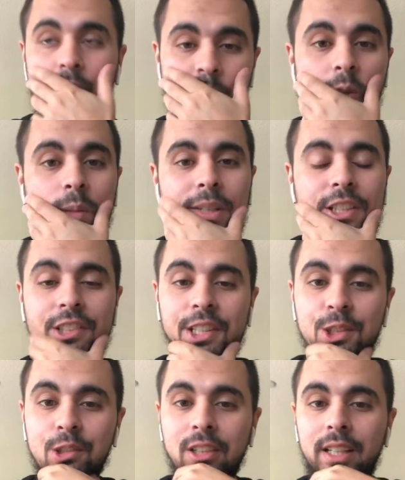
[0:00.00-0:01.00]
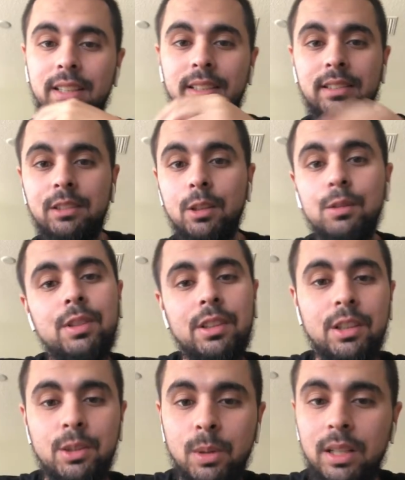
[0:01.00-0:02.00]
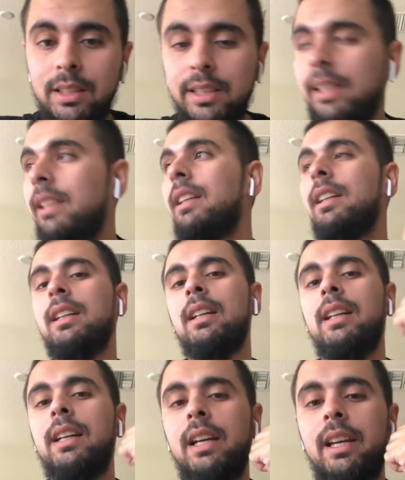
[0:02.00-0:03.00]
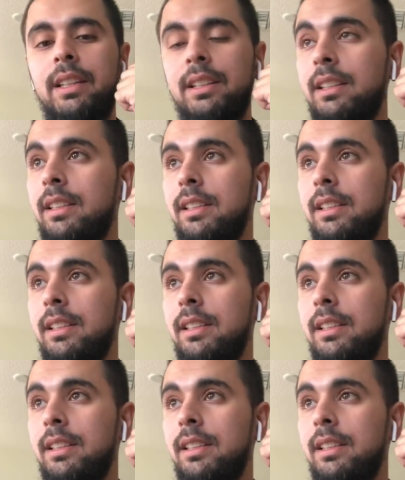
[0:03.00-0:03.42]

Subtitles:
want to make sure I do right, is go for good quality, and